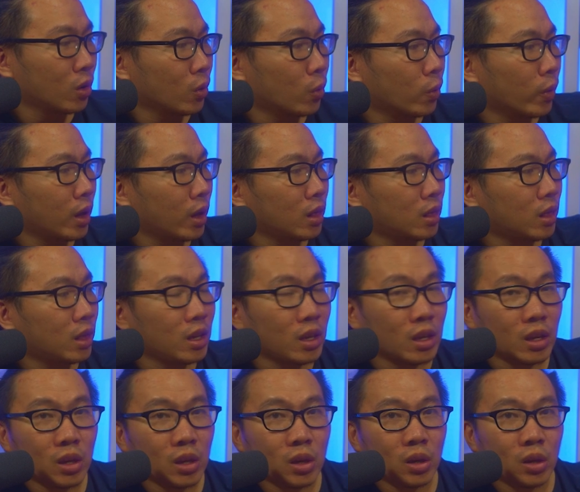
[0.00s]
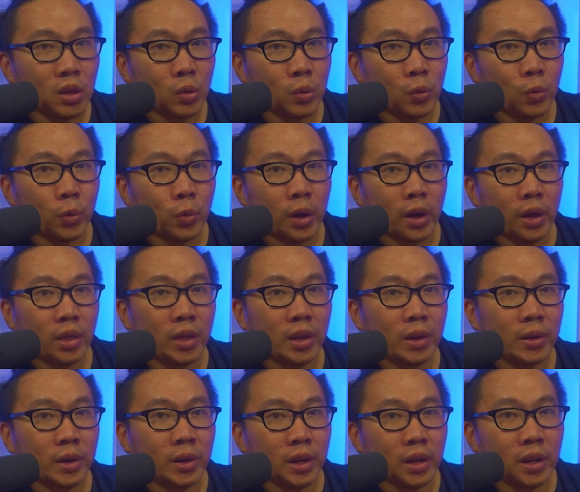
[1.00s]
While the
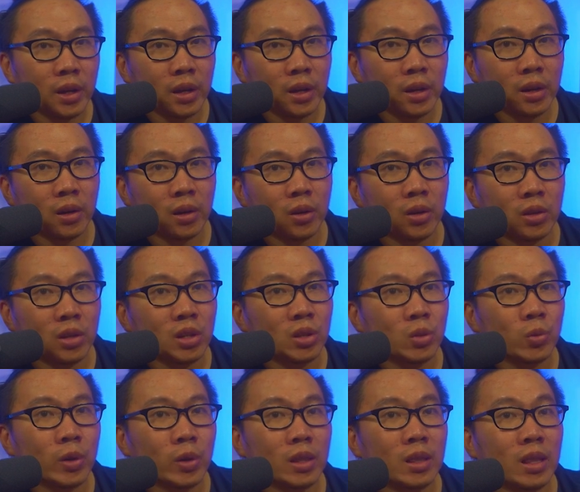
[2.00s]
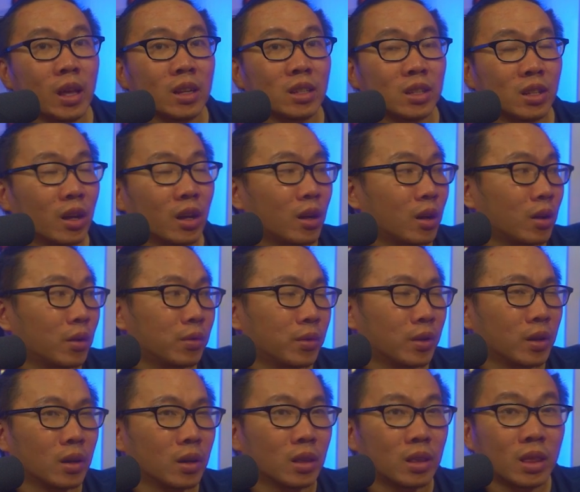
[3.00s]
weathering on this one does have
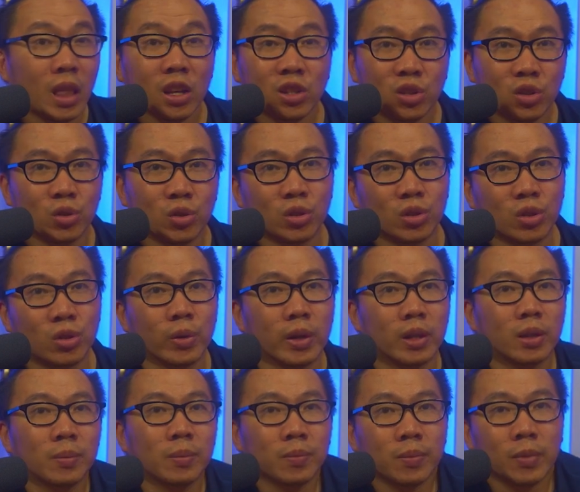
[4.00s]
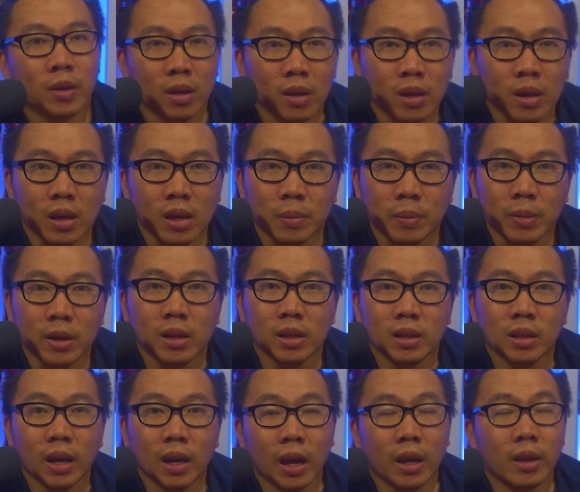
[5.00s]
textures to it.
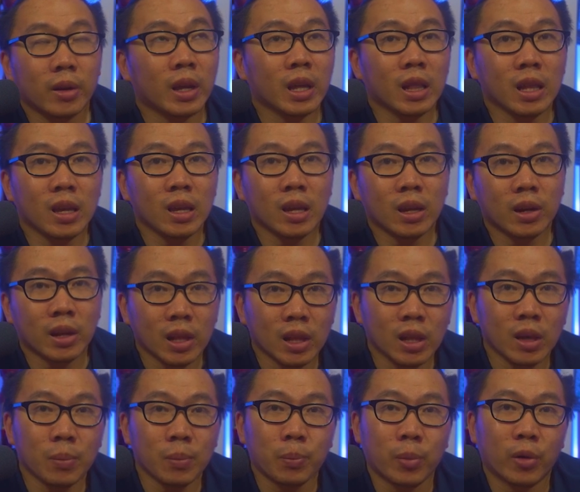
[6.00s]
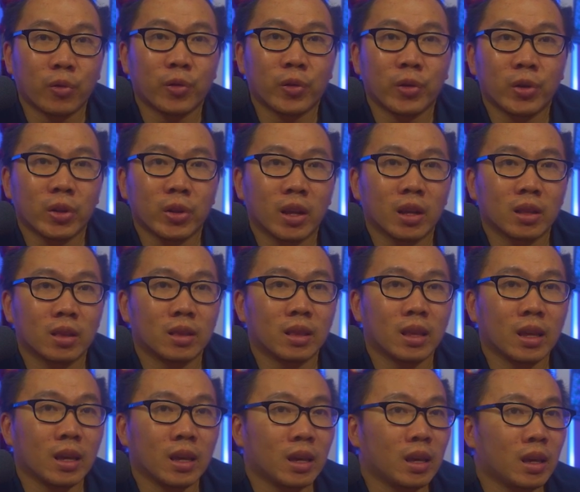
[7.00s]
But I really prefer that
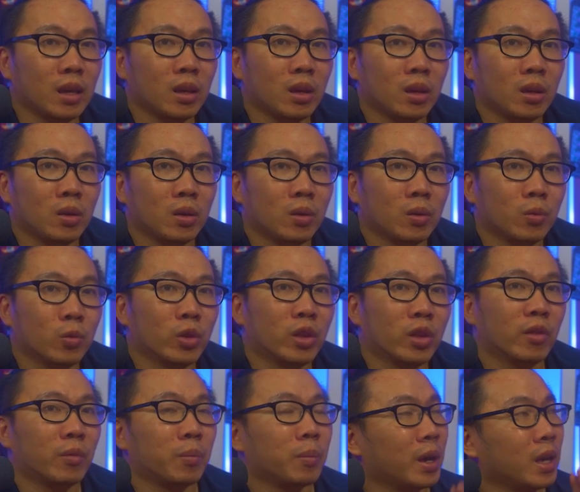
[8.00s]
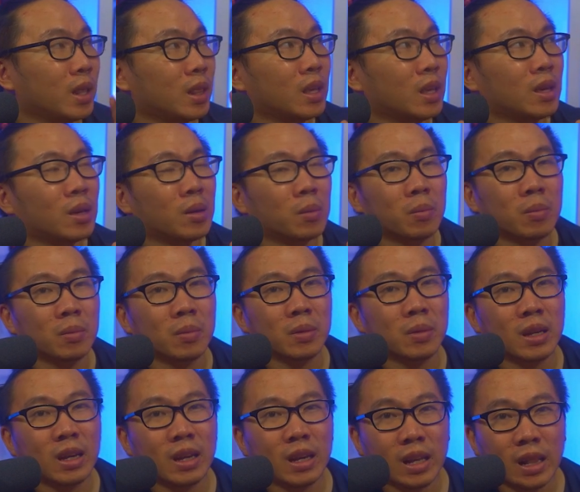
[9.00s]
they would have made him
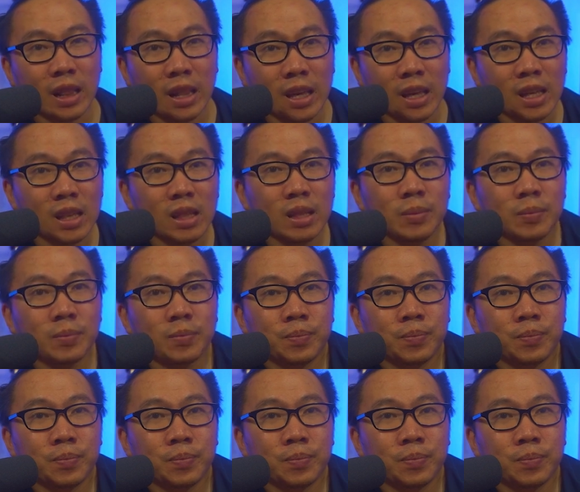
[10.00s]
clean.